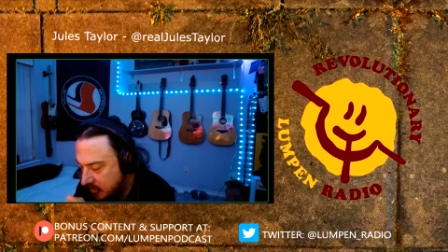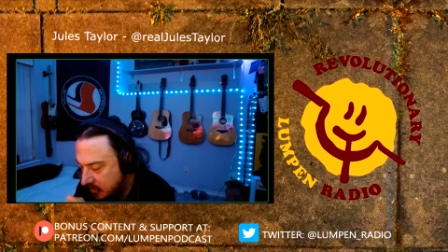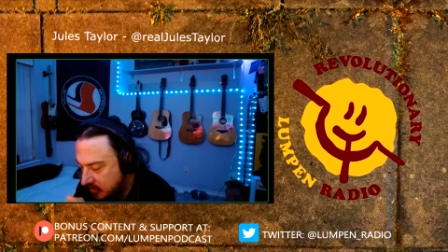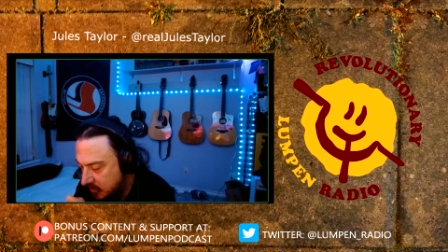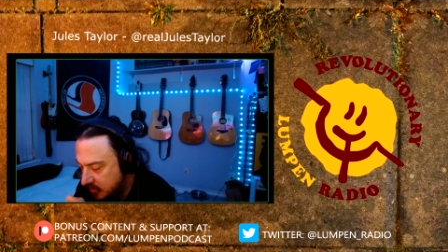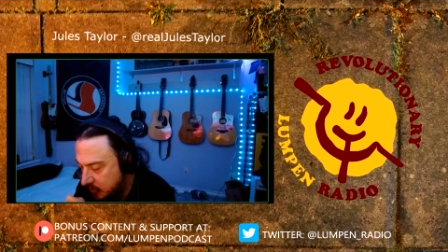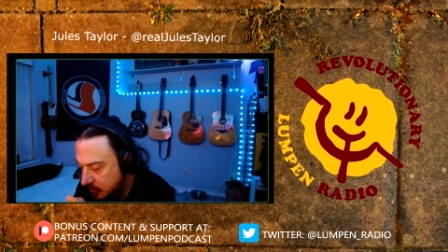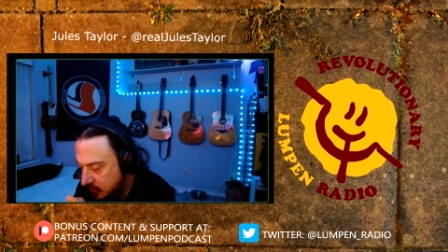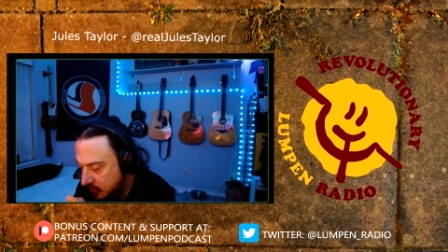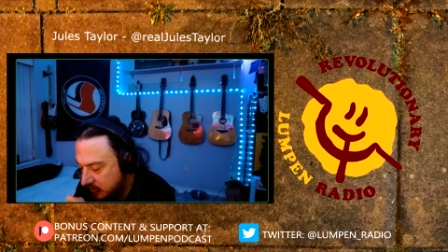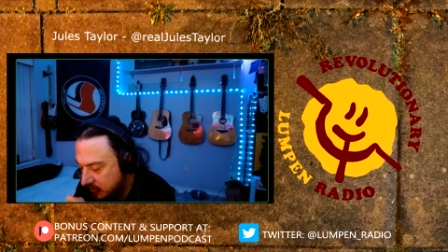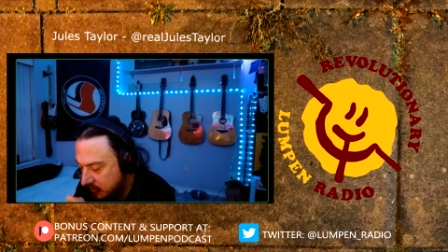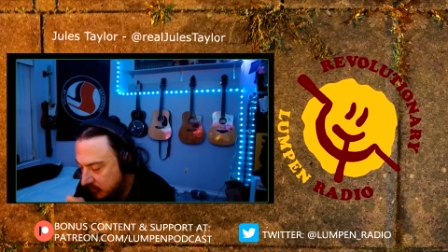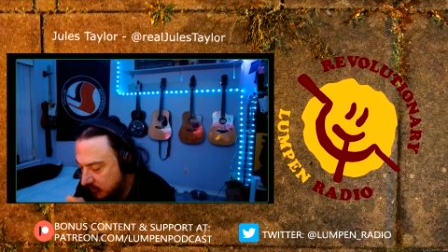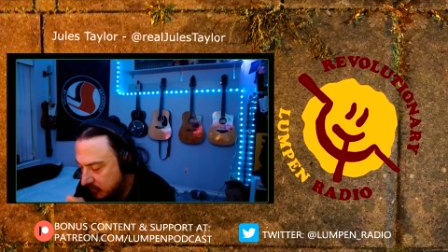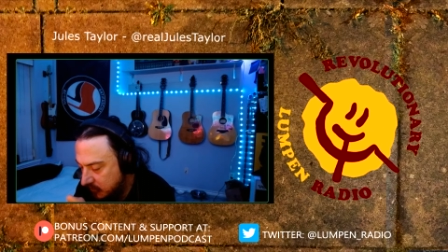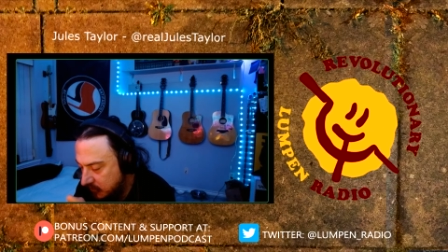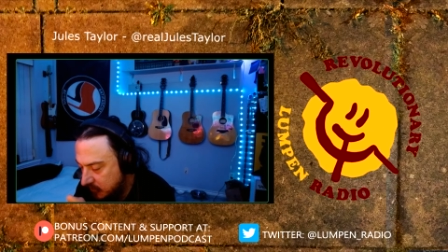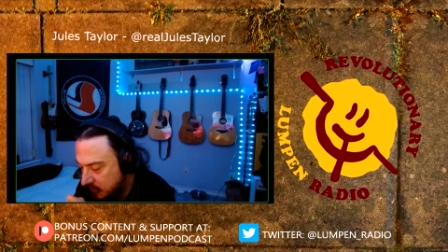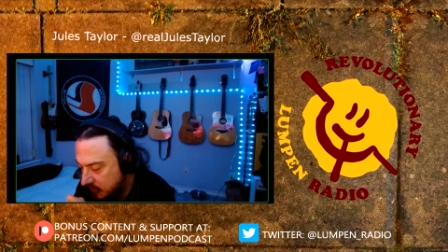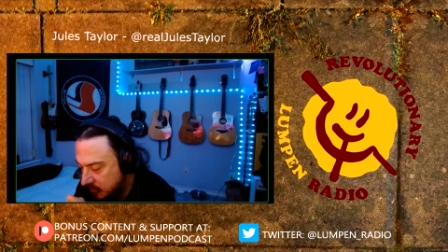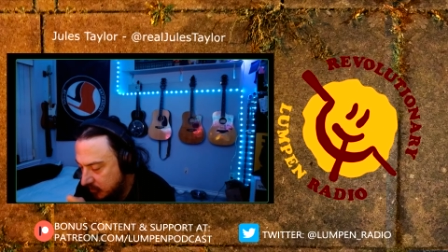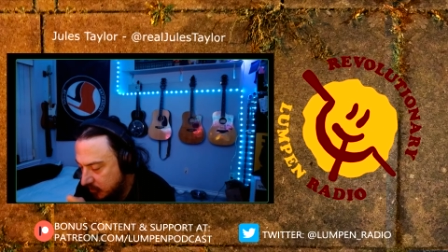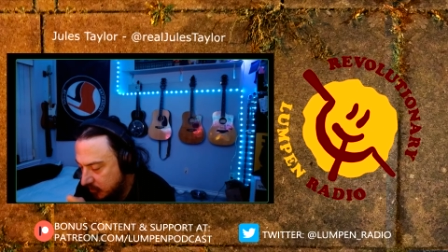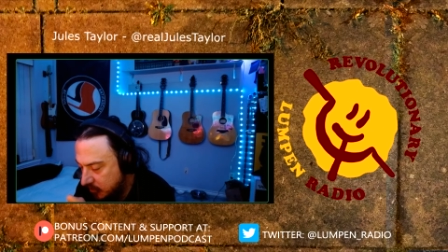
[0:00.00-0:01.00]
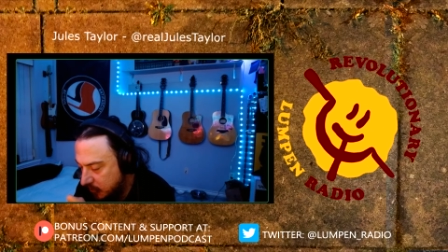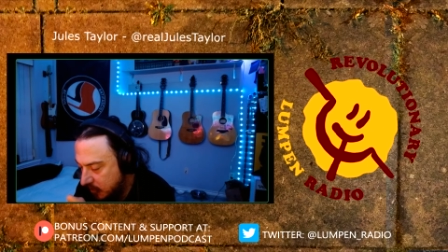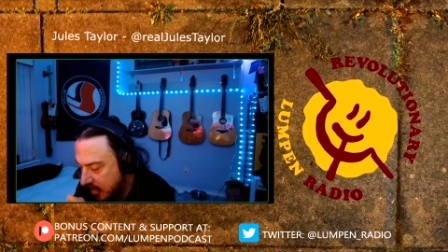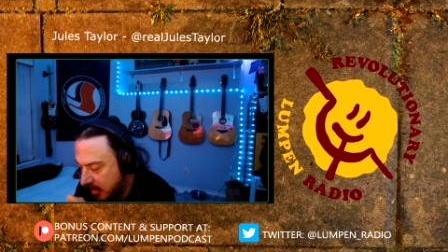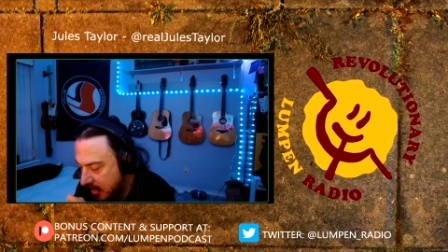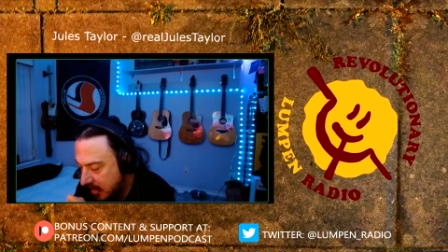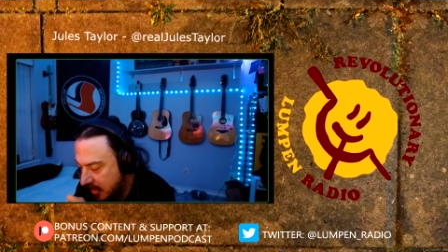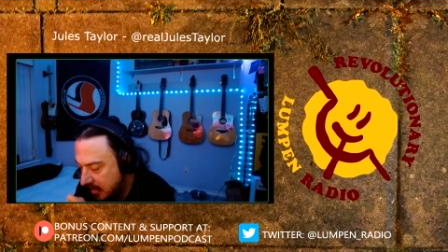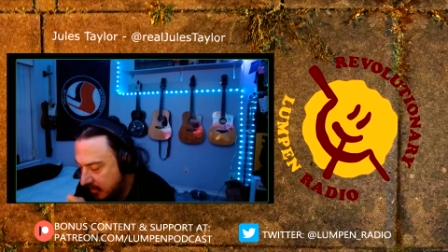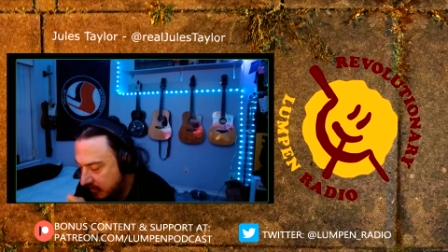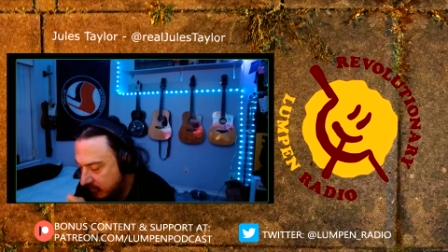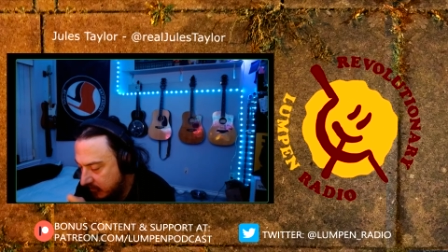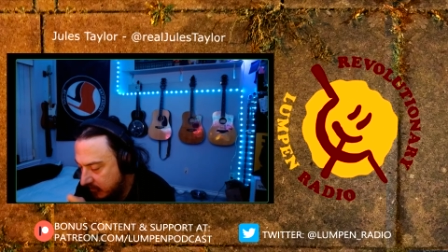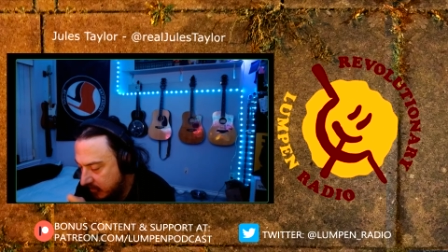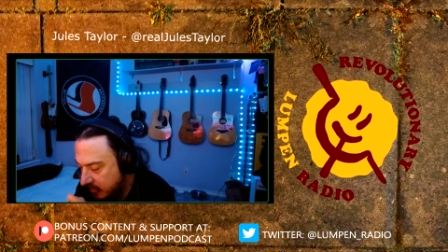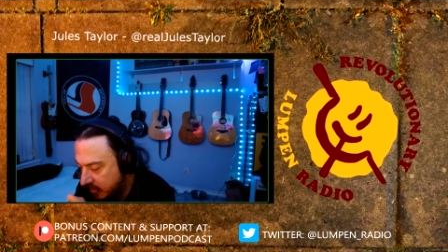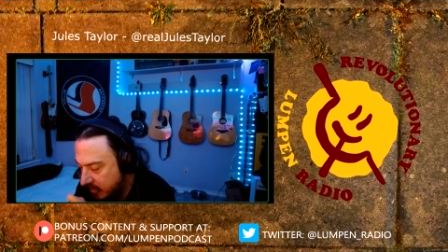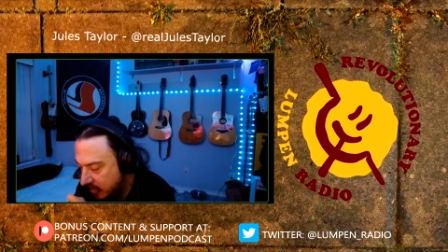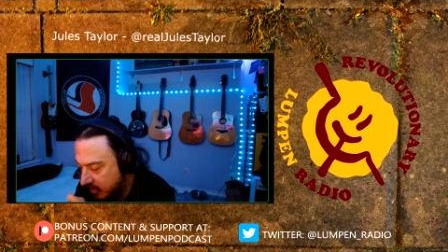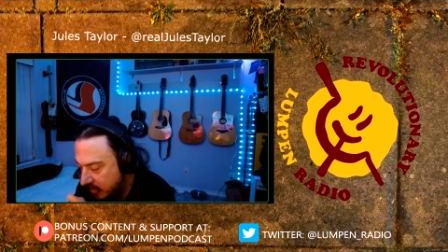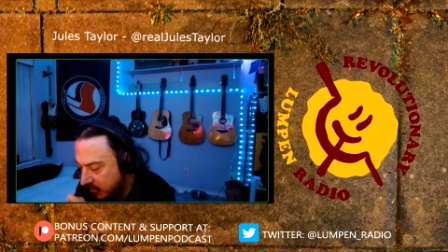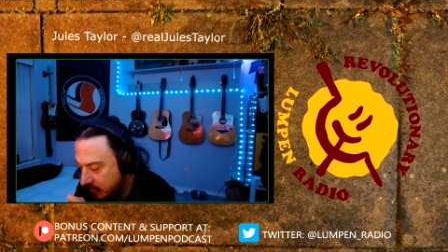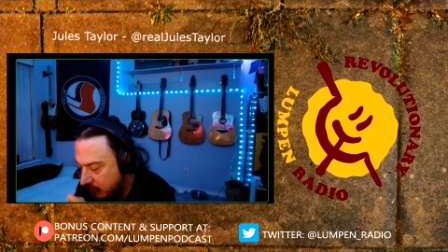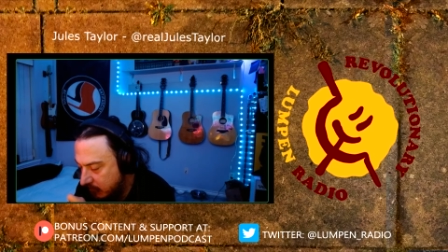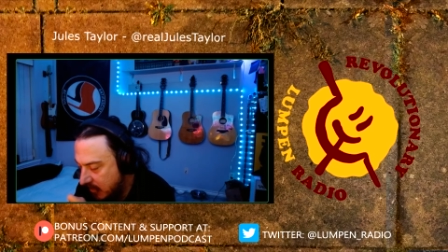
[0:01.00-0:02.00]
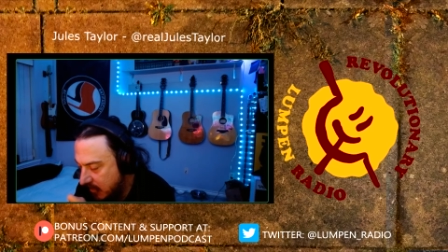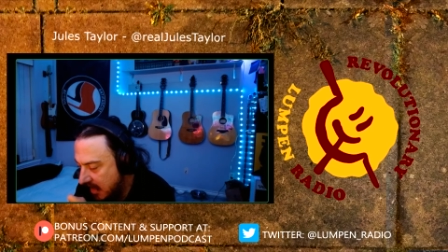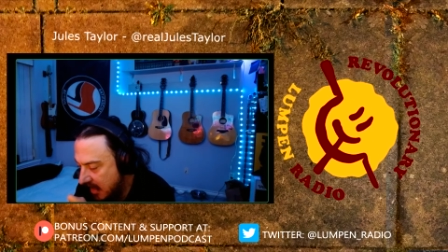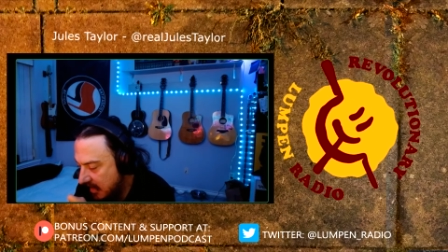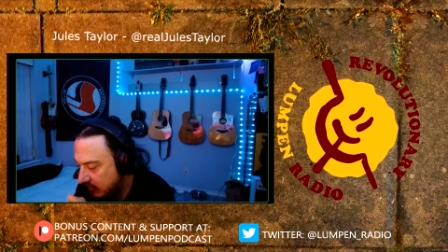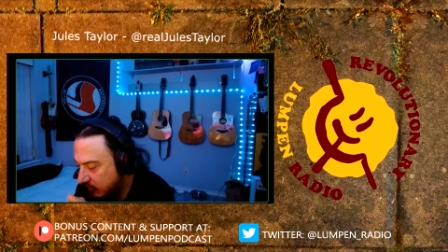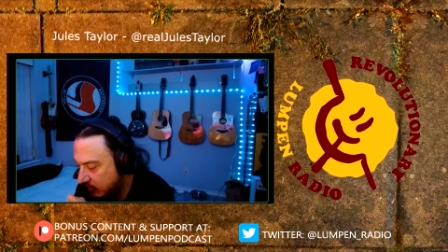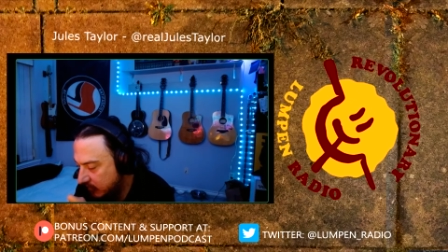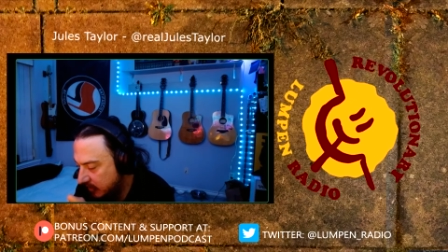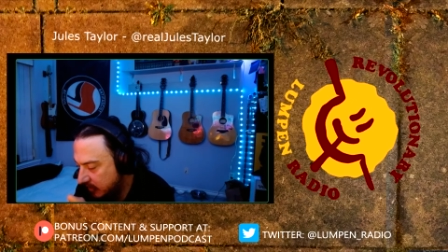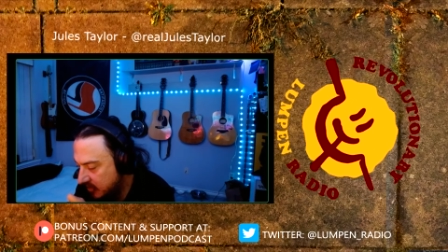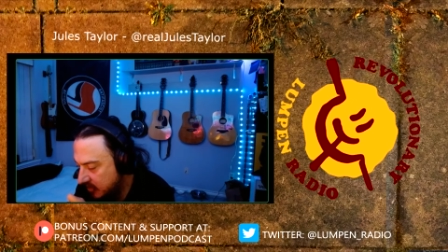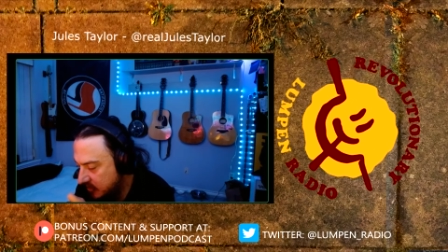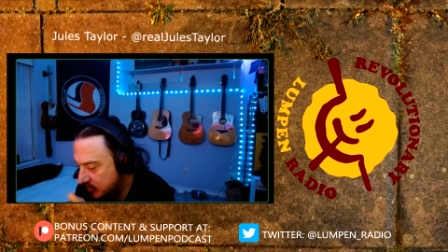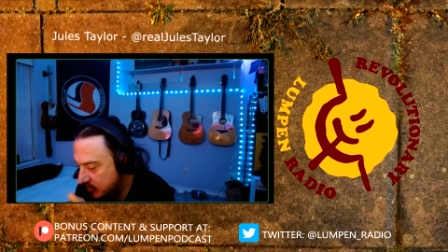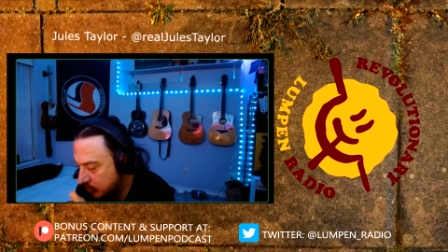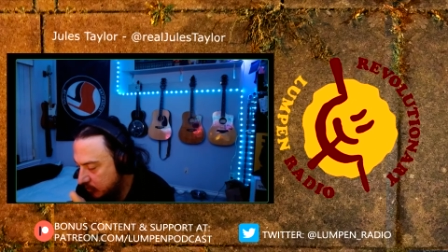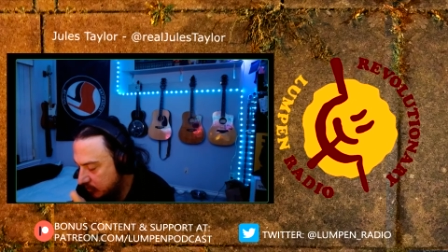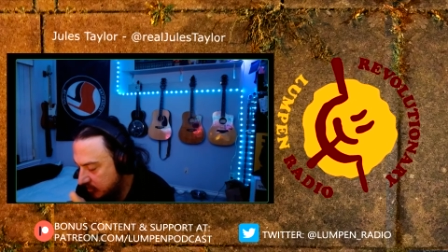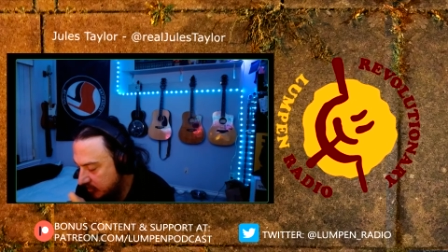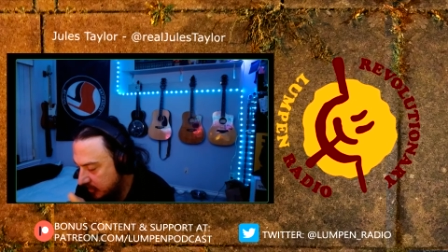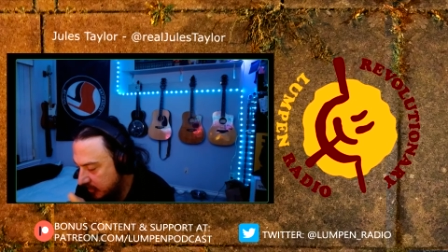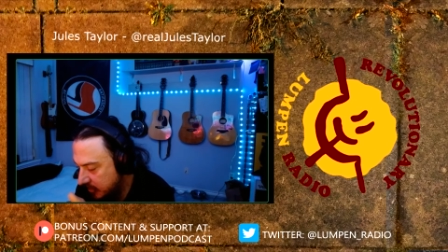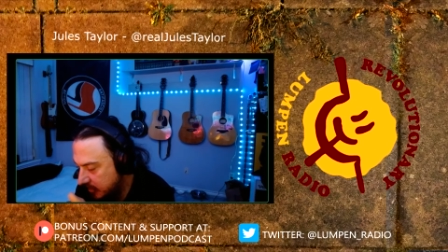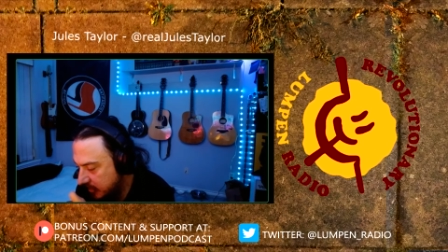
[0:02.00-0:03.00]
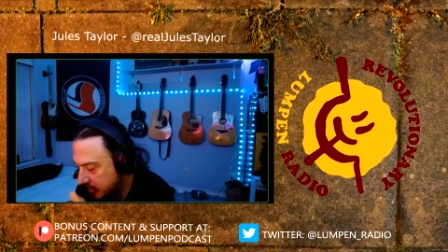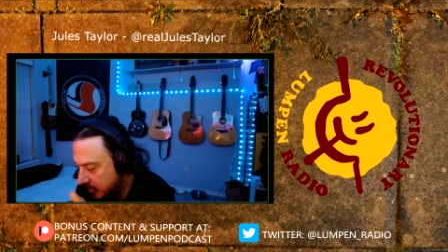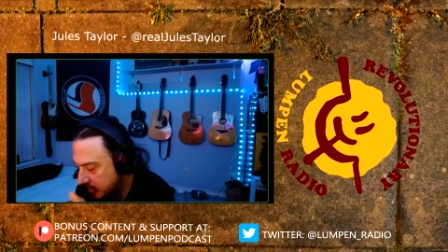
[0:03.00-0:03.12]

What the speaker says: sort of derived mindfulness bullshit